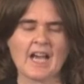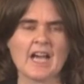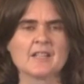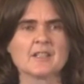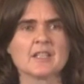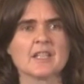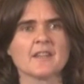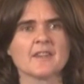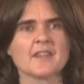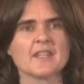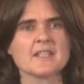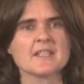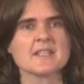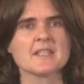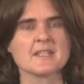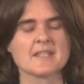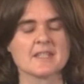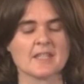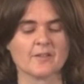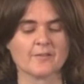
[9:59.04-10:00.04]
and that this
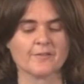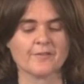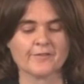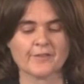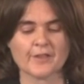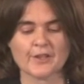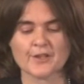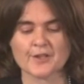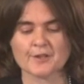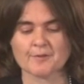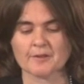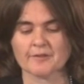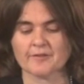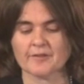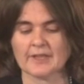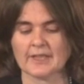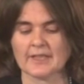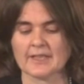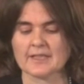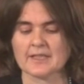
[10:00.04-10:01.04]
is then further
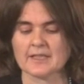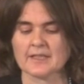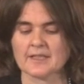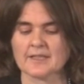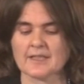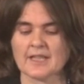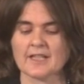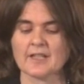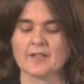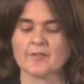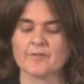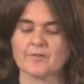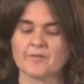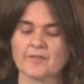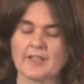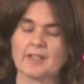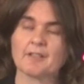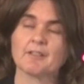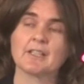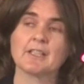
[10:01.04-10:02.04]
reflected in a
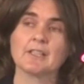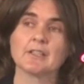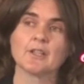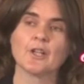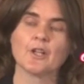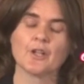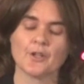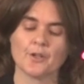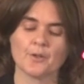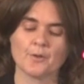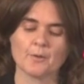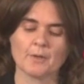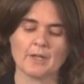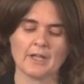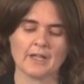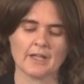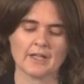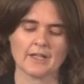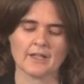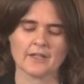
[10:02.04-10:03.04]
very low
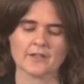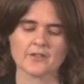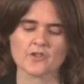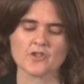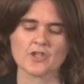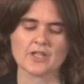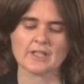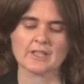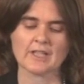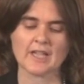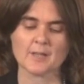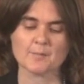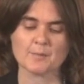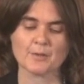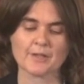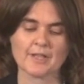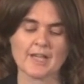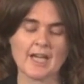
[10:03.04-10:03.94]
GNI per